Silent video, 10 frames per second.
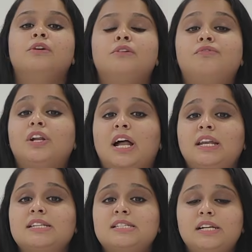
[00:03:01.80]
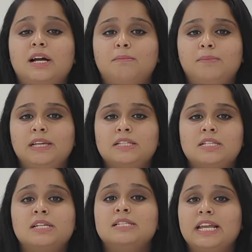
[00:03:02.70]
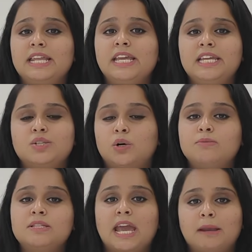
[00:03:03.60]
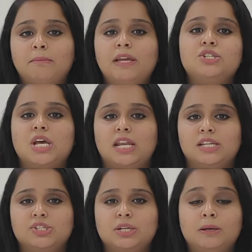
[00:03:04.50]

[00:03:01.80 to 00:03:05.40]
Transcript: For unlisted companies, selling ESOPs can be a challenge.